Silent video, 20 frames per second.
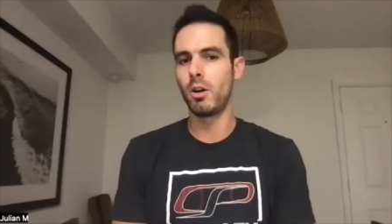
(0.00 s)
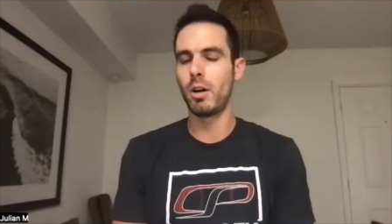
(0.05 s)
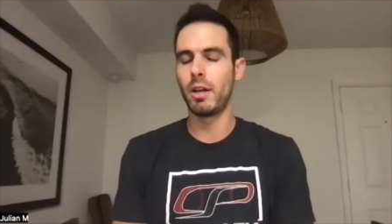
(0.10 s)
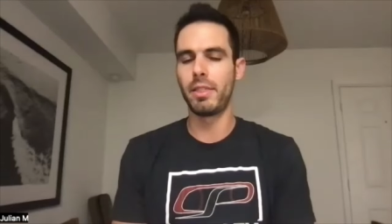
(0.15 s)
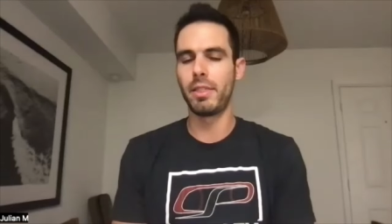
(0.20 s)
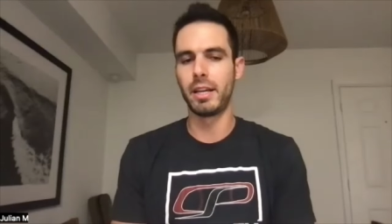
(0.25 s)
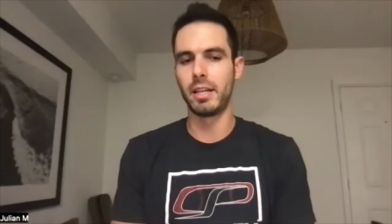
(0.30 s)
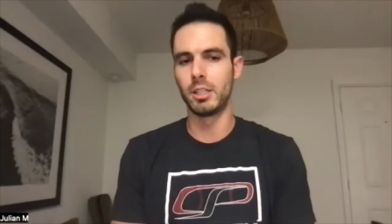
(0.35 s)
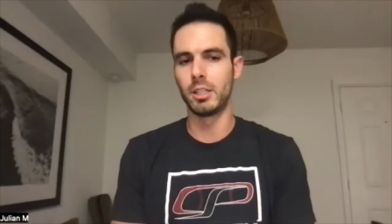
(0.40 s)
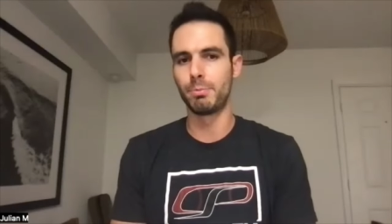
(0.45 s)
I
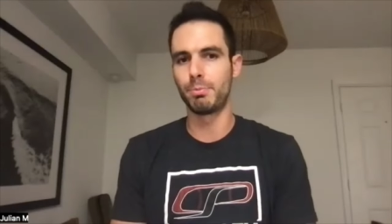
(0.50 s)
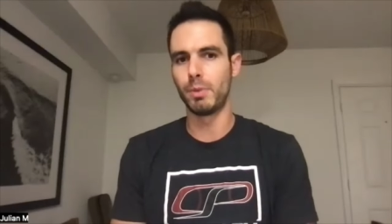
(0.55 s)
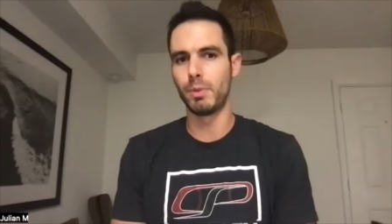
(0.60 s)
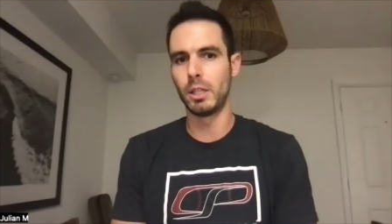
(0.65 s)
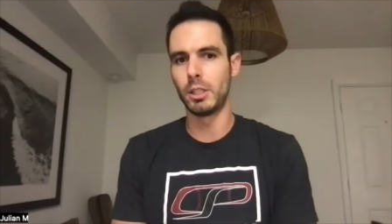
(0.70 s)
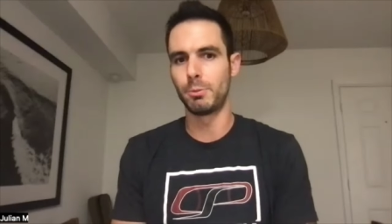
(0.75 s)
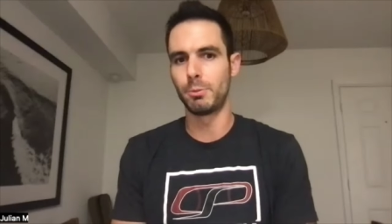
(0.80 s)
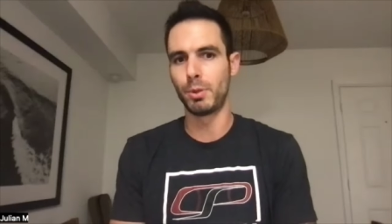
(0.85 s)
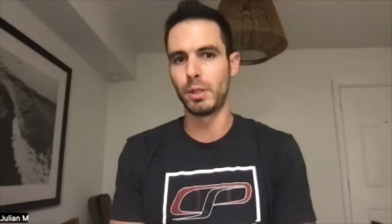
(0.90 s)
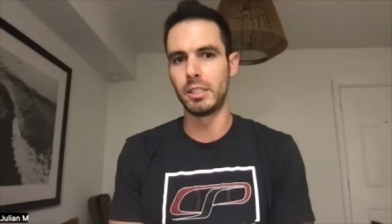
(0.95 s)
think is is
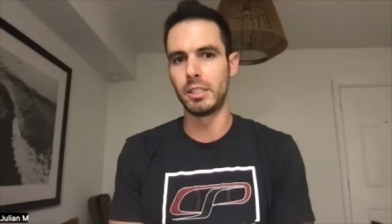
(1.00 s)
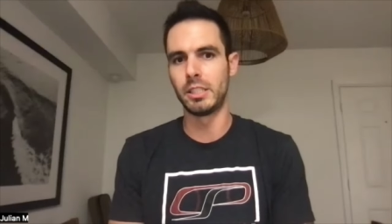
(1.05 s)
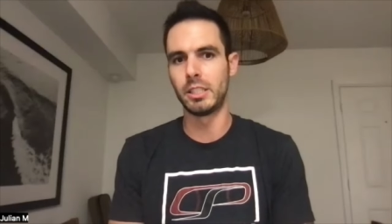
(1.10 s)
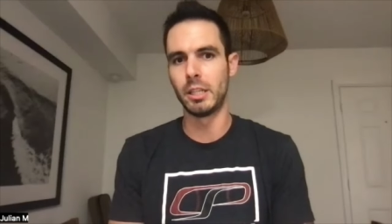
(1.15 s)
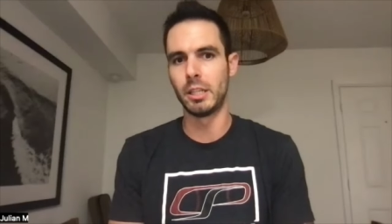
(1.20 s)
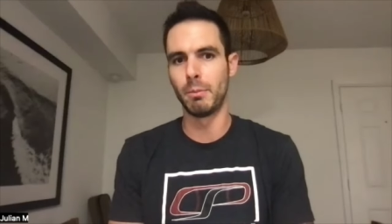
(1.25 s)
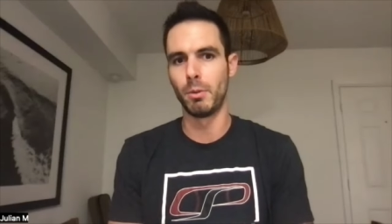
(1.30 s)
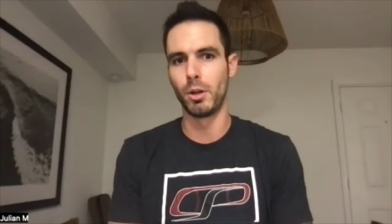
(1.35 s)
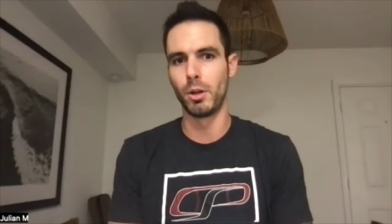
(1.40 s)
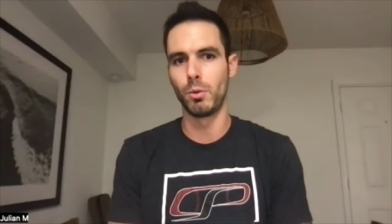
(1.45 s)
pretty
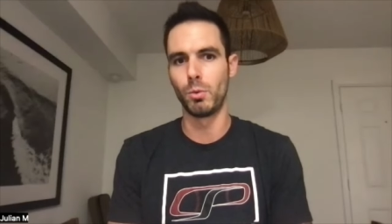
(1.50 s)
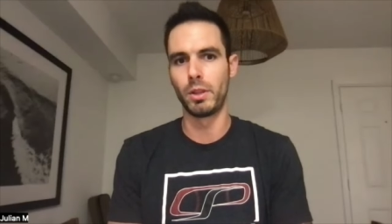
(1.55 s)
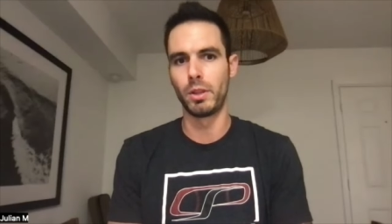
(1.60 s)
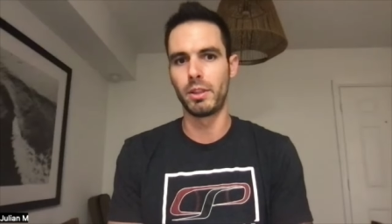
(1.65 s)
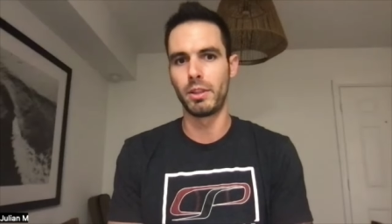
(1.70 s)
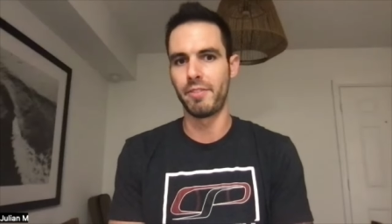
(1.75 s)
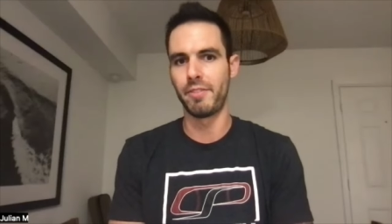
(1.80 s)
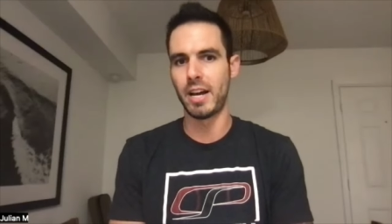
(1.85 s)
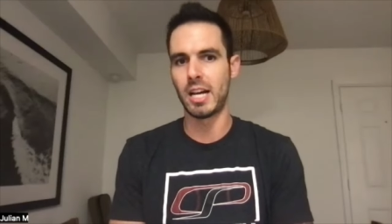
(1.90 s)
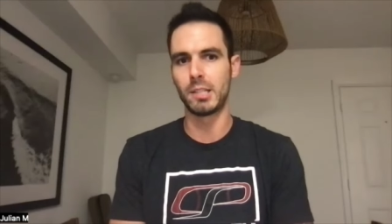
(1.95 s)
similar with the
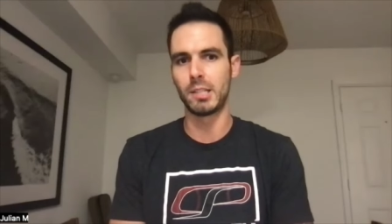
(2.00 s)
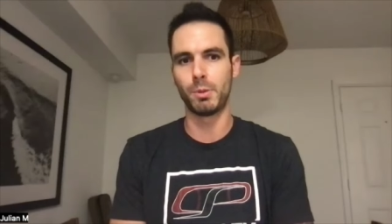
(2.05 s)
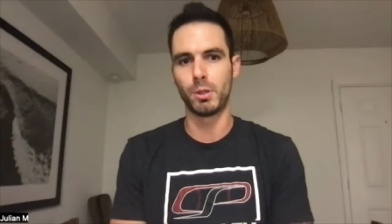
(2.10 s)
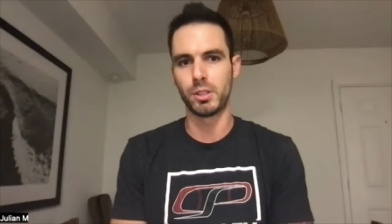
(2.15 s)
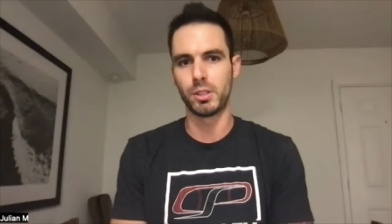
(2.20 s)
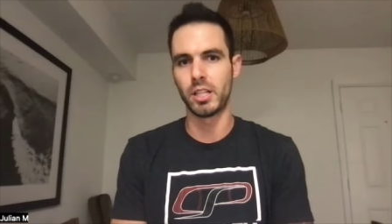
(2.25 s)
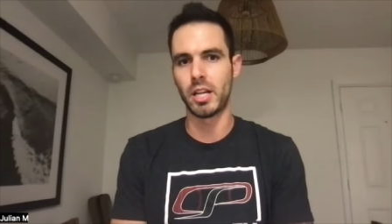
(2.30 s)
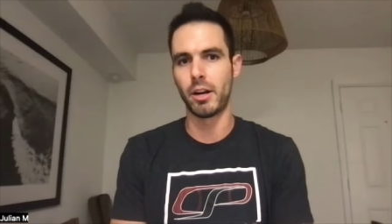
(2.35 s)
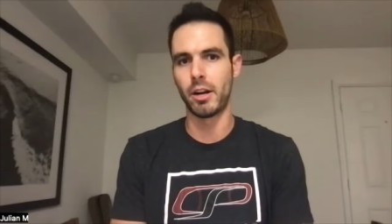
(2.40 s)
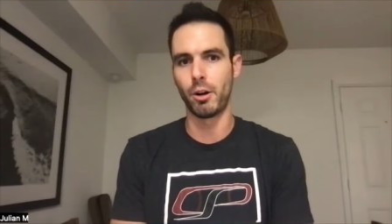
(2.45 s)
fastball
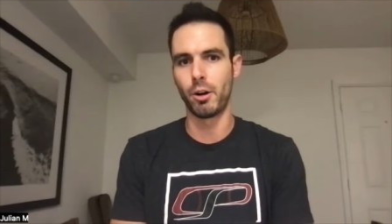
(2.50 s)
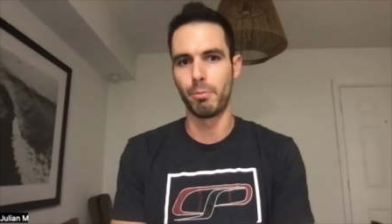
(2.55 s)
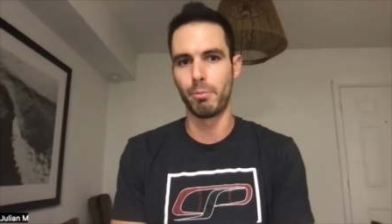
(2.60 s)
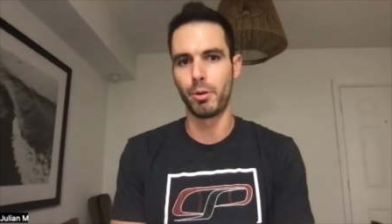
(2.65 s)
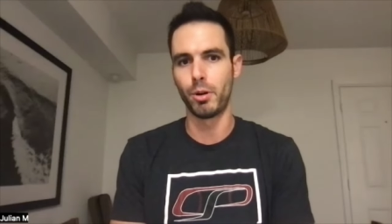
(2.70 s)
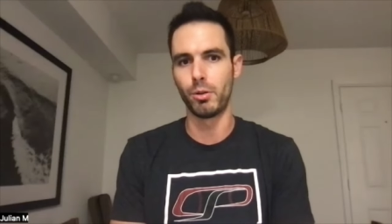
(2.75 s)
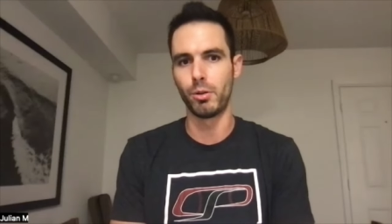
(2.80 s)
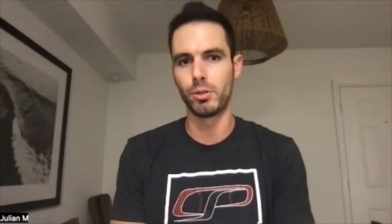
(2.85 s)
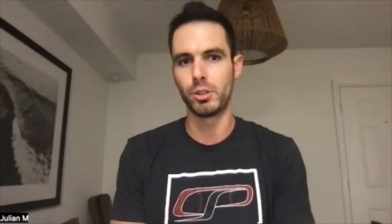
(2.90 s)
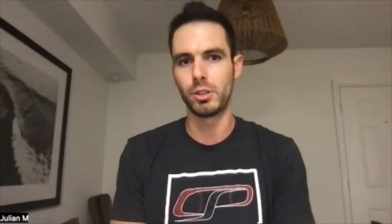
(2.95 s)
slider
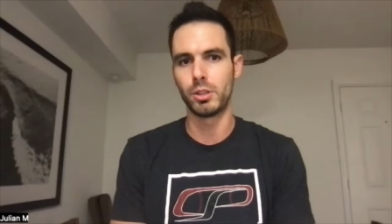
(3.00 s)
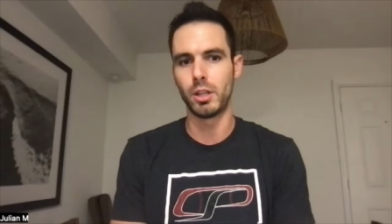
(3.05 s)
approach. Yeah.